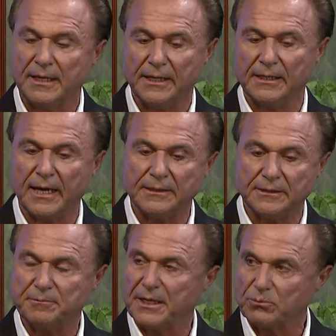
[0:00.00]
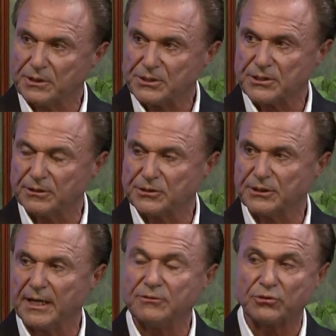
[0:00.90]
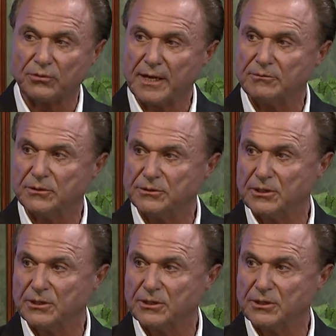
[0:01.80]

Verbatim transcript: And I did my research and I traveled